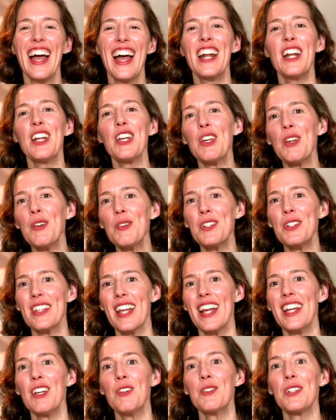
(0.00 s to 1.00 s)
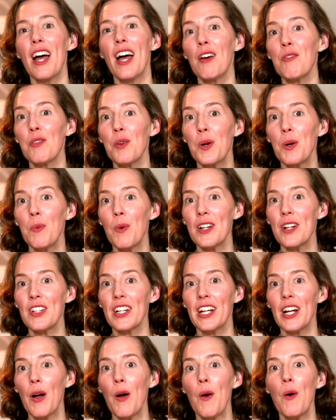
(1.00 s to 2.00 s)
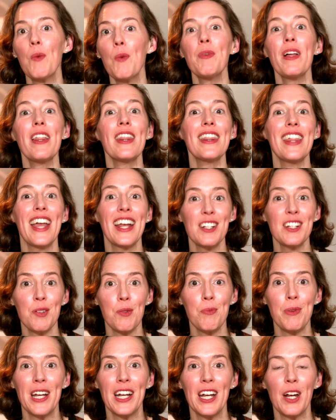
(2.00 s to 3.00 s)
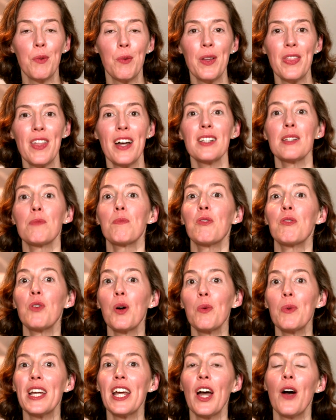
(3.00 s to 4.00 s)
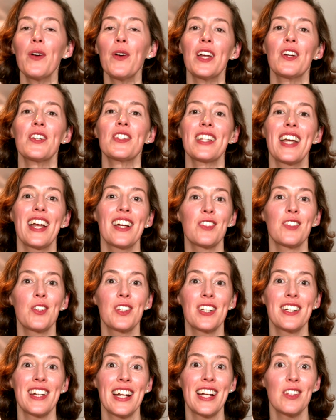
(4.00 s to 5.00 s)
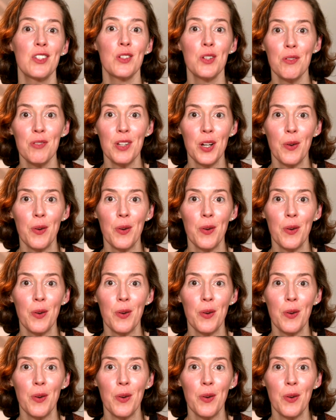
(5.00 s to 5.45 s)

And a huge thank you to everyone watching at home. Thanks for being here with us. Before we go, here's the answer to tonight's trivia